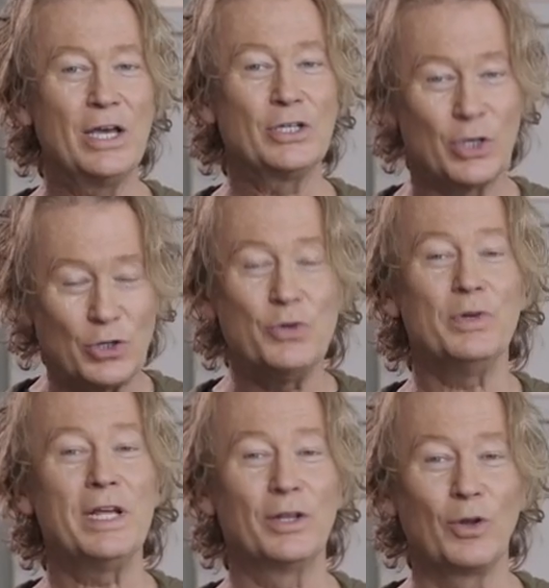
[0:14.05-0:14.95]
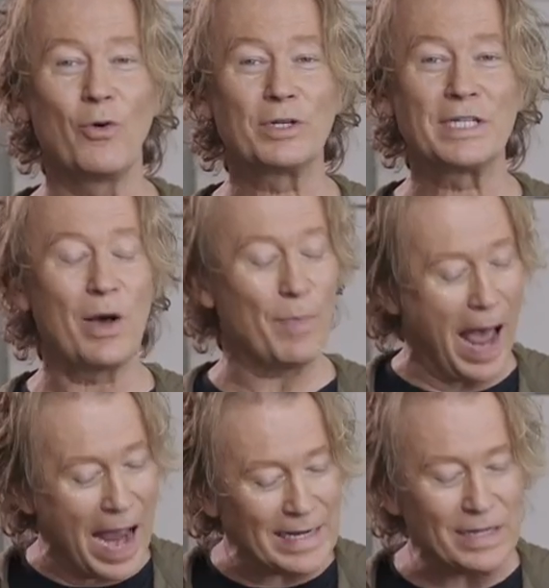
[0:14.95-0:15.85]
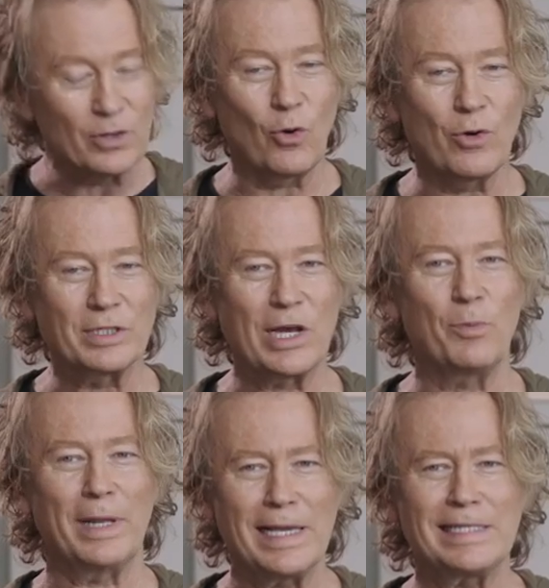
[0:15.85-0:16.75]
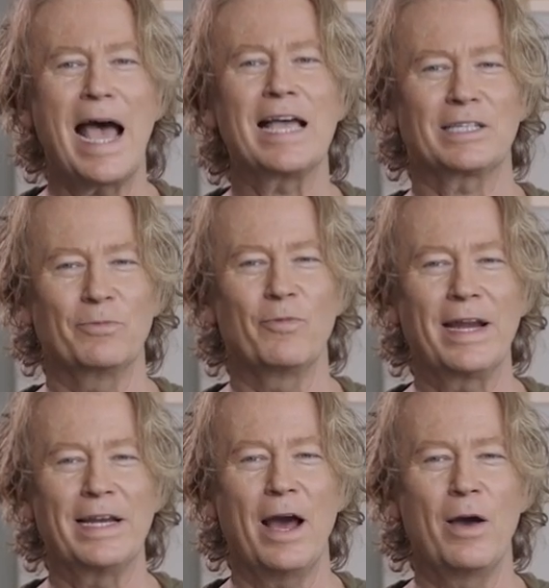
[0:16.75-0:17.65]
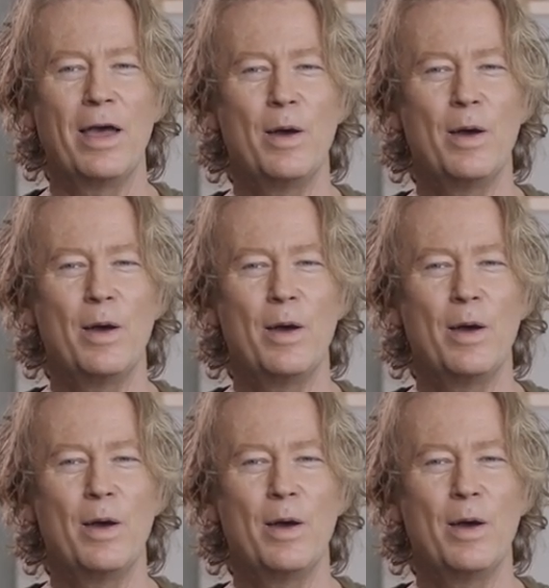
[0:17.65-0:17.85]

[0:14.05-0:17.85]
So you need the Lord's help. I need the Lord's help. Let's ask Him right now.